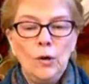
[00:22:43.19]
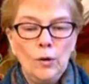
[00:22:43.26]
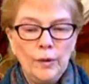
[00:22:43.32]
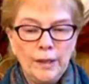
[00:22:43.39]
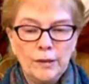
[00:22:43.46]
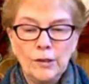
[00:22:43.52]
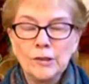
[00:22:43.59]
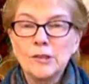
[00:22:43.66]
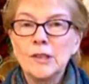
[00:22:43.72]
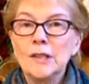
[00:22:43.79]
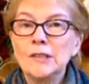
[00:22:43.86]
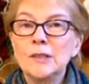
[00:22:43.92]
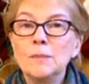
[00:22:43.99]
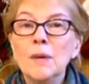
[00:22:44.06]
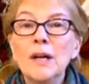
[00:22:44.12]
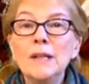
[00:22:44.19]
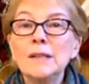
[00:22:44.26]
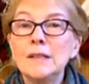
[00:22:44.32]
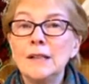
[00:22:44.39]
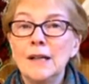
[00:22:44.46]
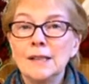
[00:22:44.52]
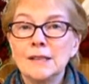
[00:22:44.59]
or in our science
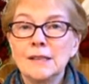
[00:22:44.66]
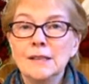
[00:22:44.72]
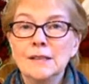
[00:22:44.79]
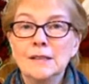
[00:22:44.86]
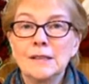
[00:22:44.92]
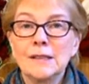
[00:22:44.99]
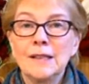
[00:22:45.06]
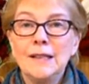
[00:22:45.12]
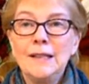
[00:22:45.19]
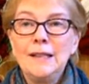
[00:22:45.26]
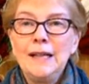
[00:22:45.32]
mind classes,